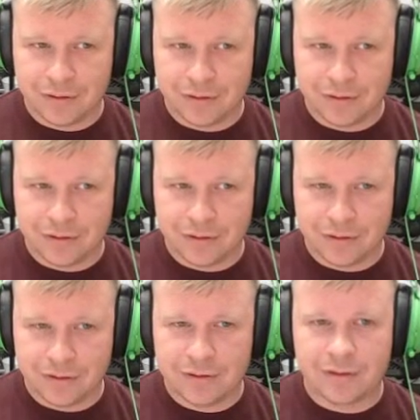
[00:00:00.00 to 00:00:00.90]

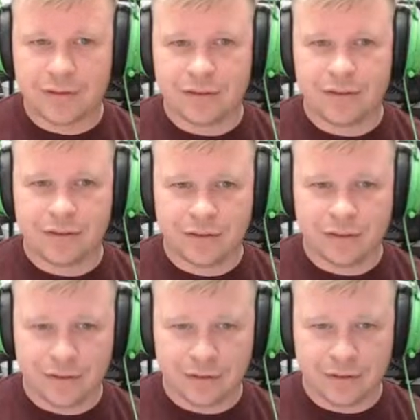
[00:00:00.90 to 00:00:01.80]

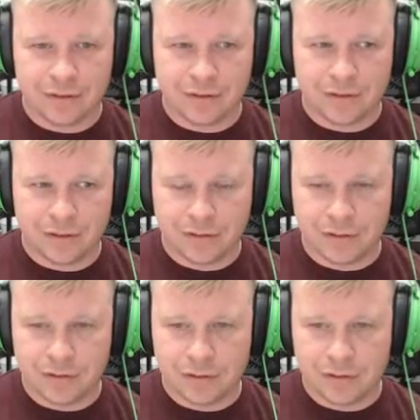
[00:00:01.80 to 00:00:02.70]

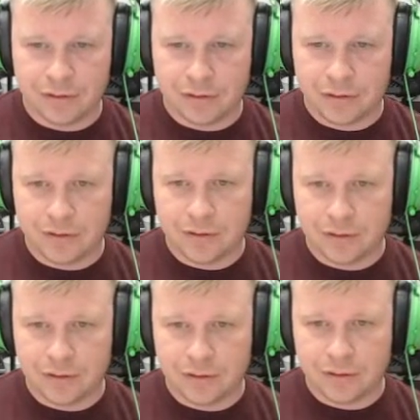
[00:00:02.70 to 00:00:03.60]

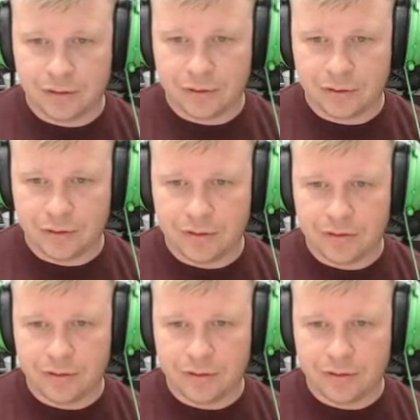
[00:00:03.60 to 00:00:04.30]
(not speaking)